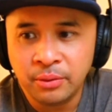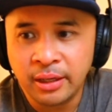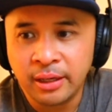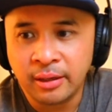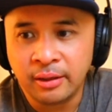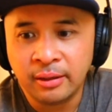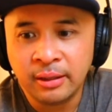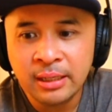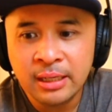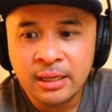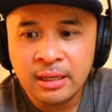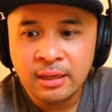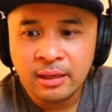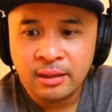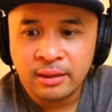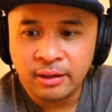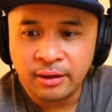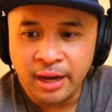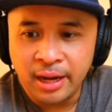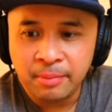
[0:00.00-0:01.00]
They're
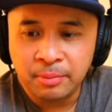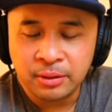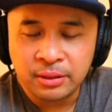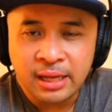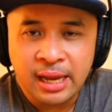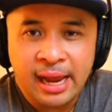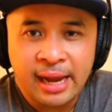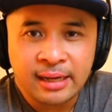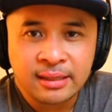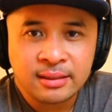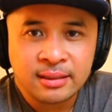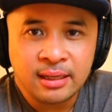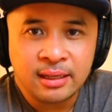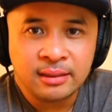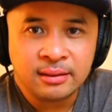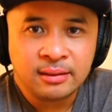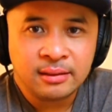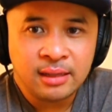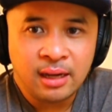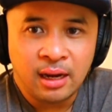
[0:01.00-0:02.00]
able to
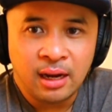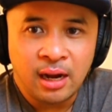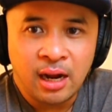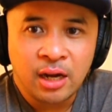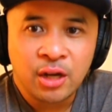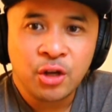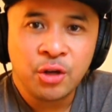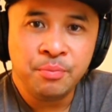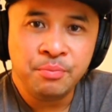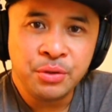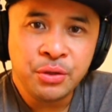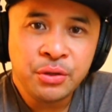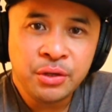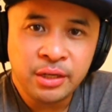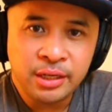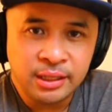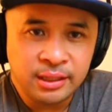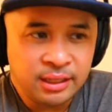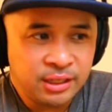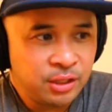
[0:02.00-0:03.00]
access a
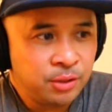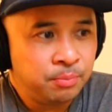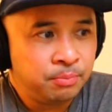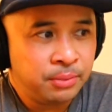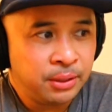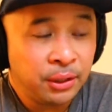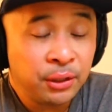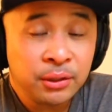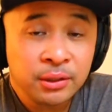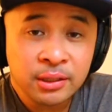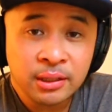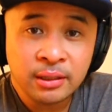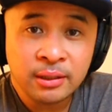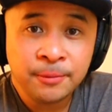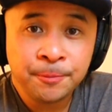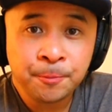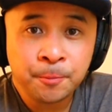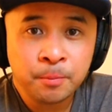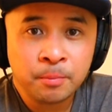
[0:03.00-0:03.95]
community that you built.